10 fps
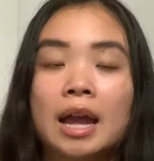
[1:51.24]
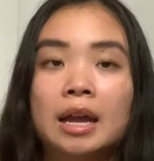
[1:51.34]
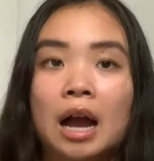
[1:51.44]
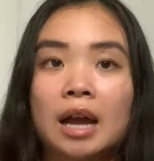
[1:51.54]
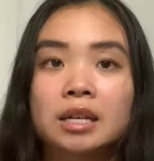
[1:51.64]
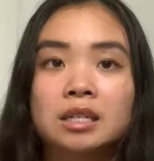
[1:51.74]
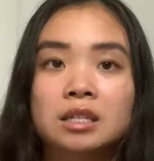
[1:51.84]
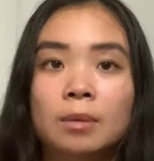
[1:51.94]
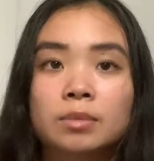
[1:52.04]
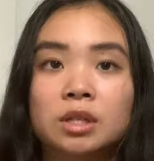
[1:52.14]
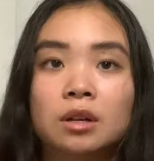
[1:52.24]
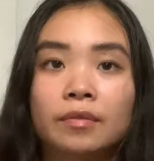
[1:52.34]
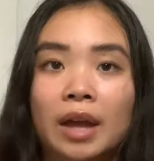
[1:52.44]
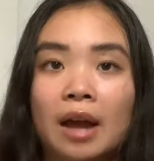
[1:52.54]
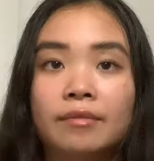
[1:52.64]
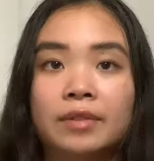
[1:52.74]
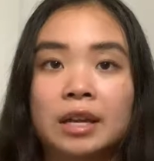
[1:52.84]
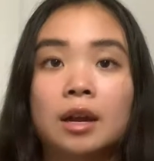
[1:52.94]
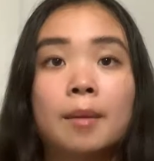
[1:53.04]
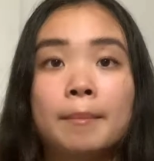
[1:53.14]
A high consumption of
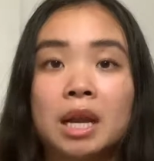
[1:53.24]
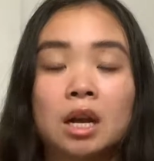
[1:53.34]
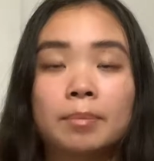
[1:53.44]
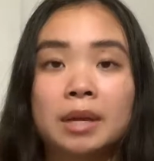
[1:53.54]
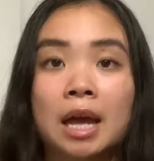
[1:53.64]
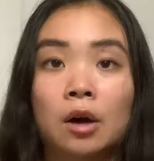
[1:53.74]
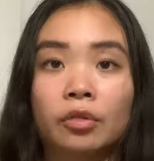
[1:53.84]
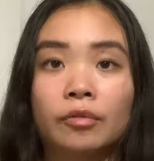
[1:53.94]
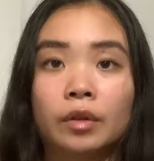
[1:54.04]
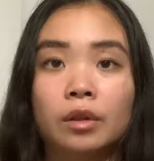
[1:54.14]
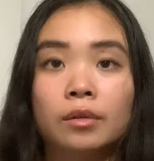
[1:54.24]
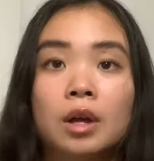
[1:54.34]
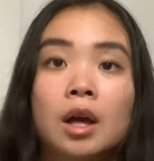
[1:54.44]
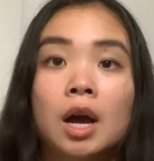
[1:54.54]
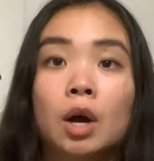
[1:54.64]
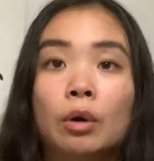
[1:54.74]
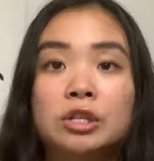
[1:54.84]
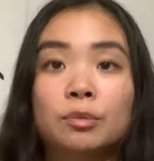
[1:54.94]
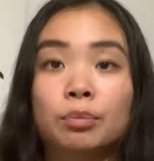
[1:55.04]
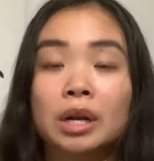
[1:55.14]
caffeine may not be healthful,
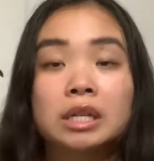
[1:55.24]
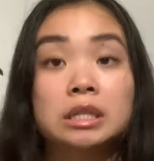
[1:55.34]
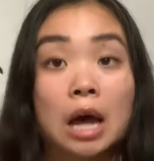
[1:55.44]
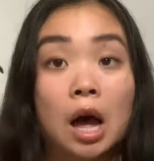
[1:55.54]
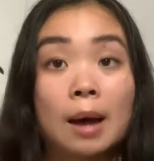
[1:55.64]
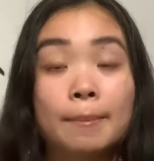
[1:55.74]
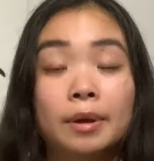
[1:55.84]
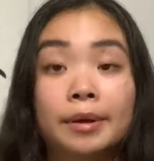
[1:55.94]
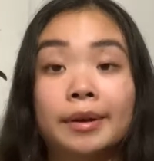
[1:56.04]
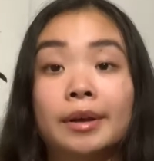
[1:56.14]
which brings up